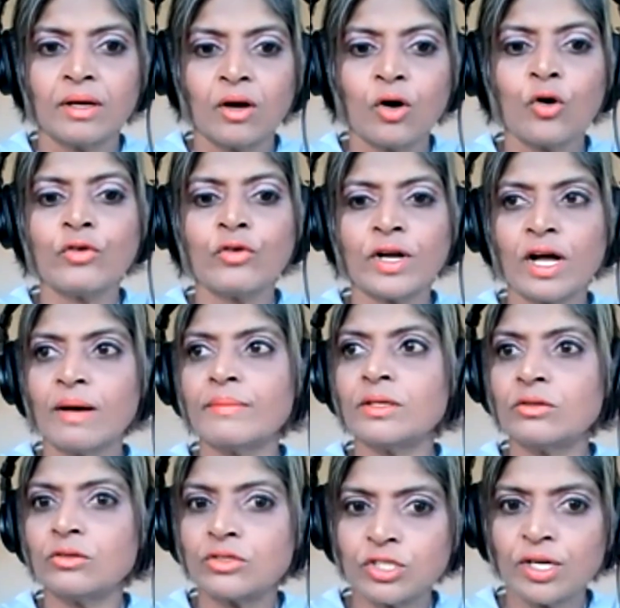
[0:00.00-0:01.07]
overcoming
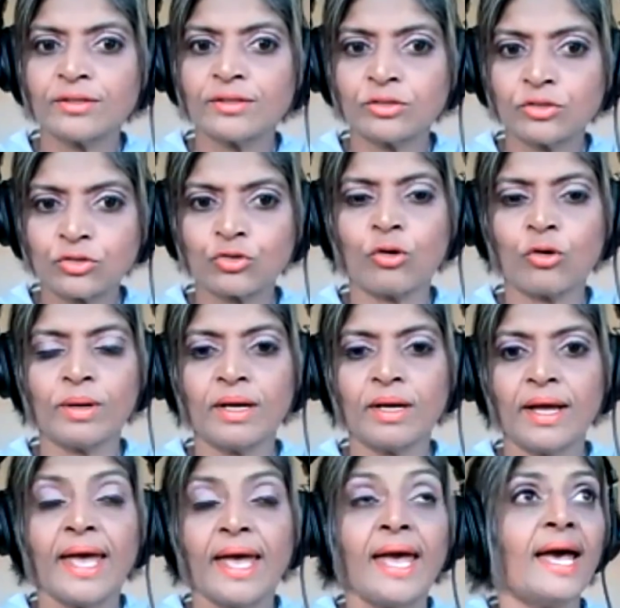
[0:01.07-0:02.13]
your childhood trauma.
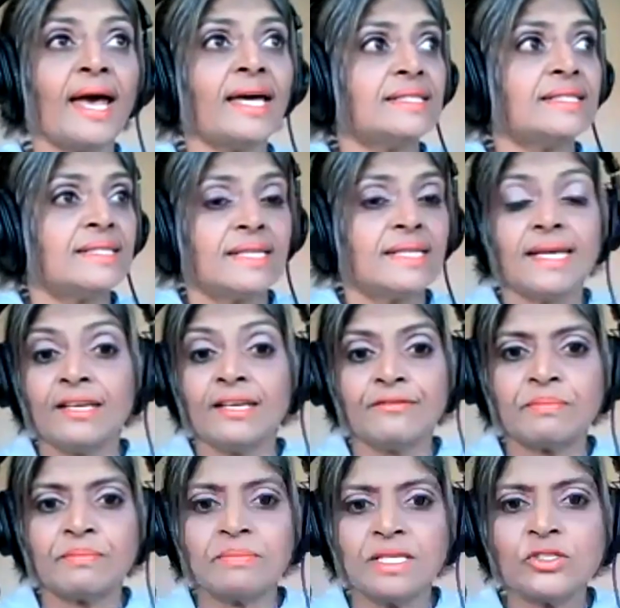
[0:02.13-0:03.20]
And if
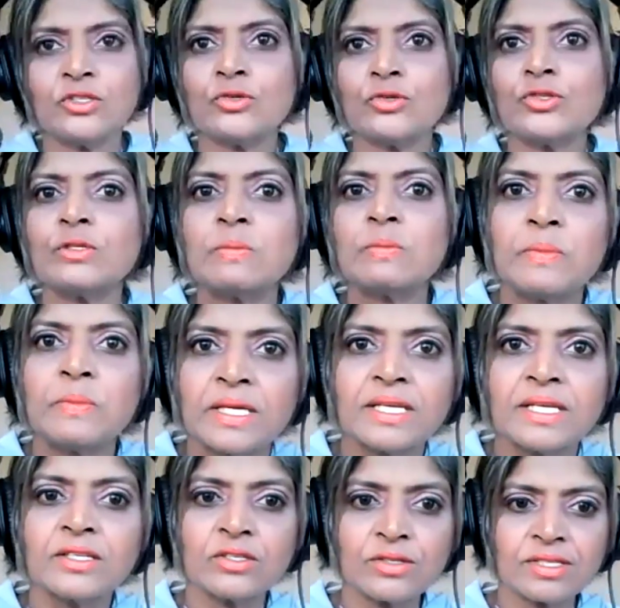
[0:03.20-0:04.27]
it means you
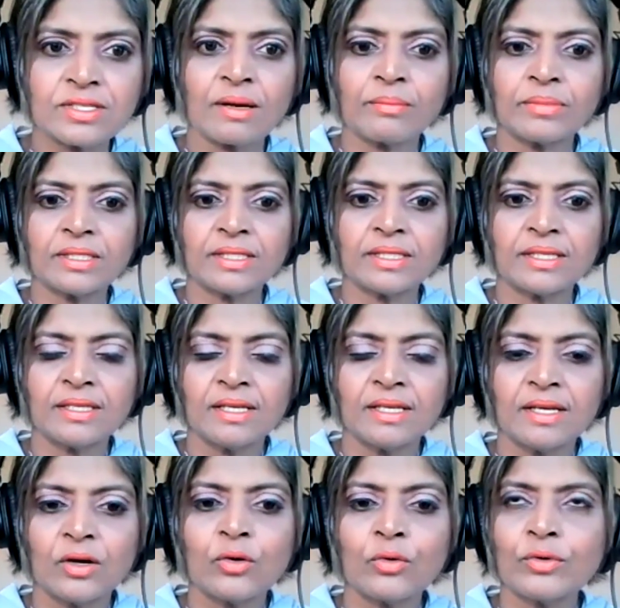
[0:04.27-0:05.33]
speak to somebody
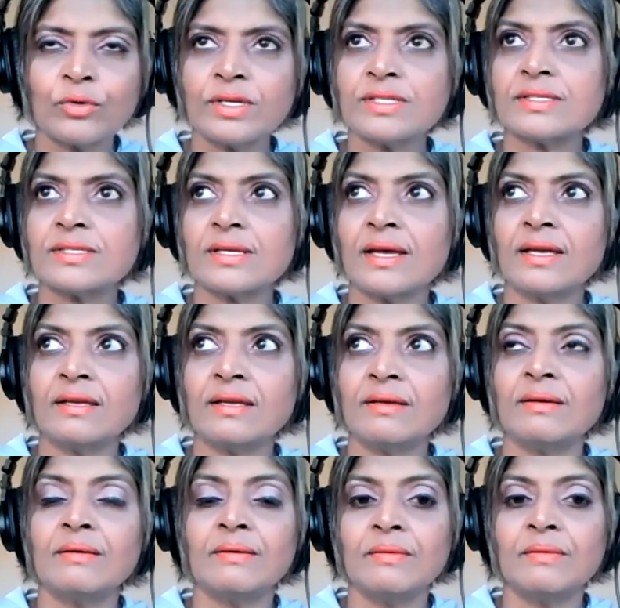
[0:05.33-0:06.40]
who is a
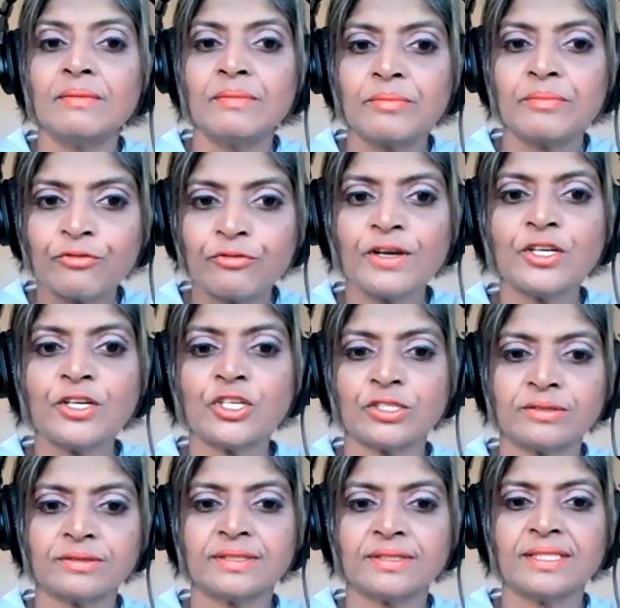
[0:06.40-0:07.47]

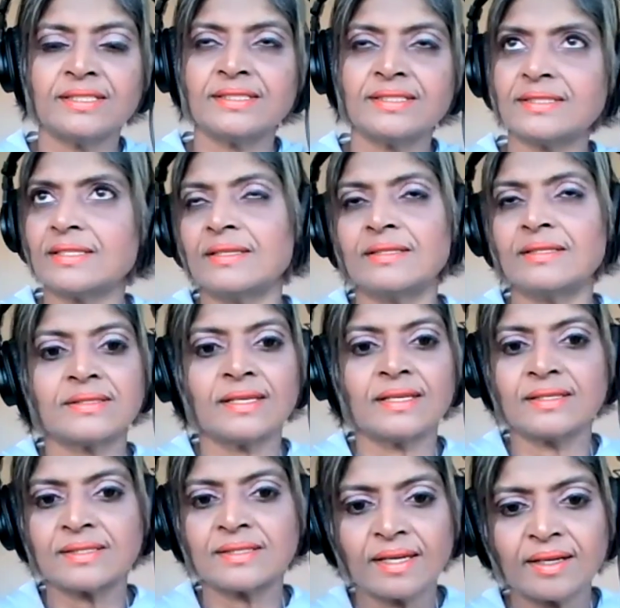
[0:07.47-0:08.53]
professional in, say,
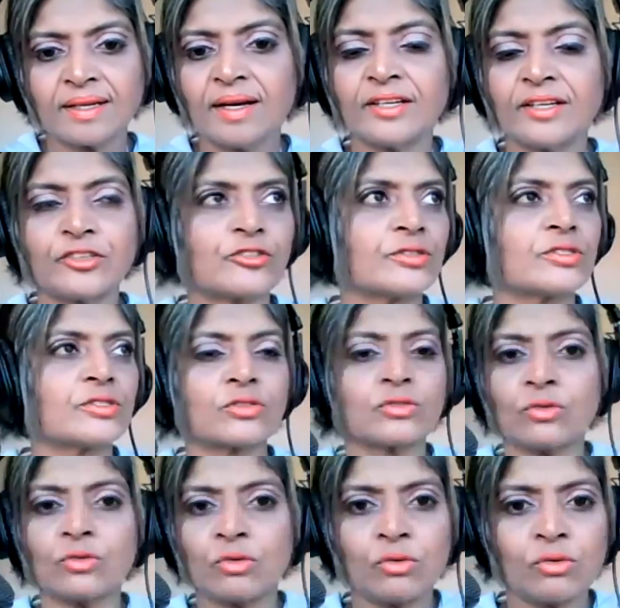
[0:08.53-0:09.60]
a psychiatrist
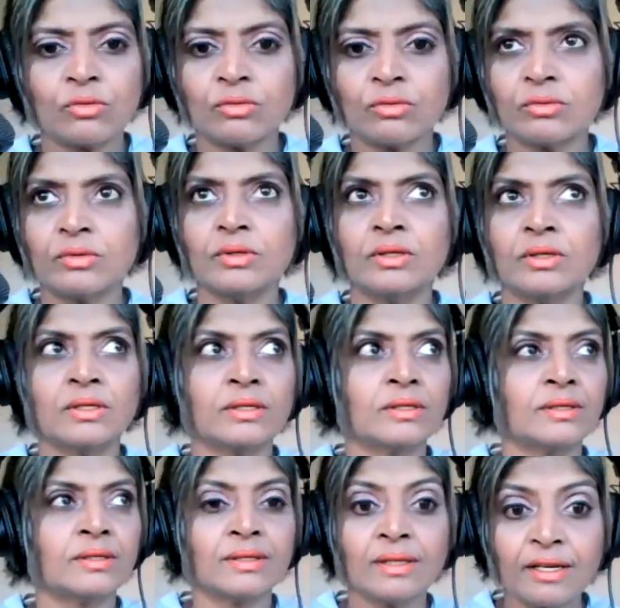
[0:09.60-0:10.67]
or
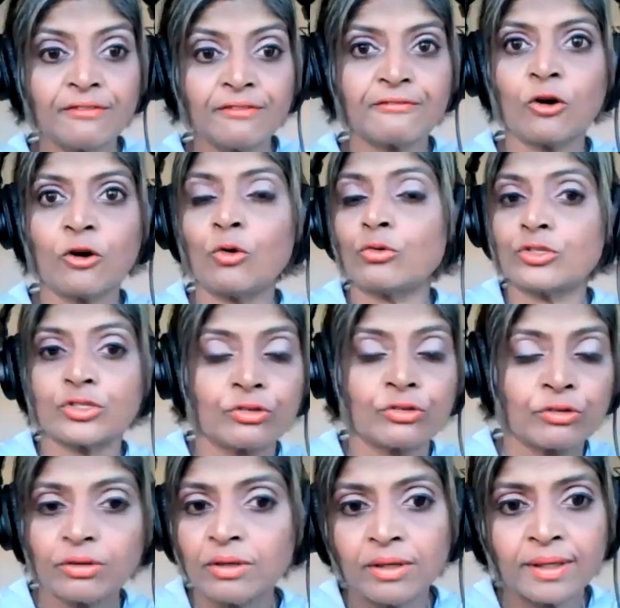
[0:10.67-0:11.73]
a life coach or
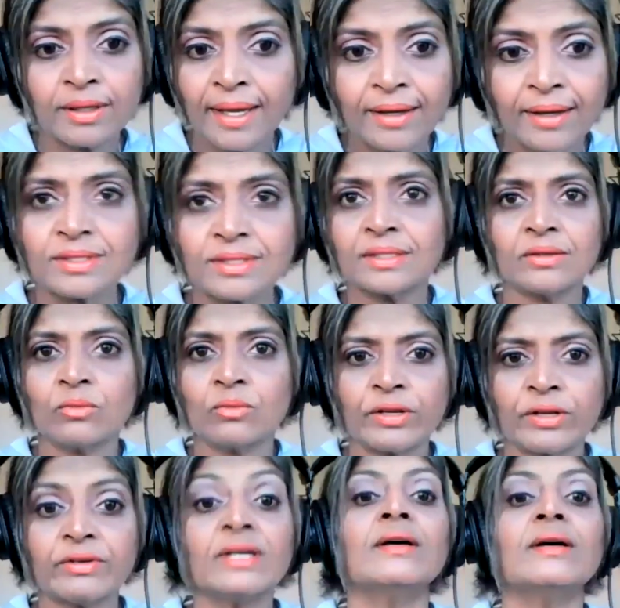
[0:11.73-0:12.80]
a counselor,
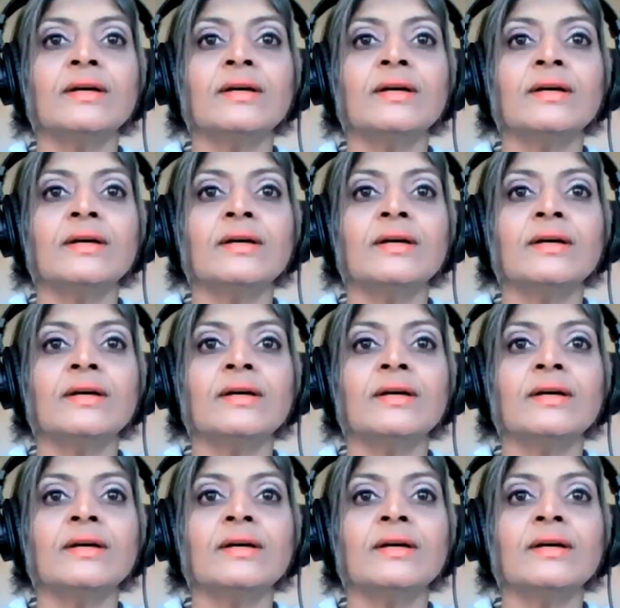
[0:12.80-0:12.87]
whatever,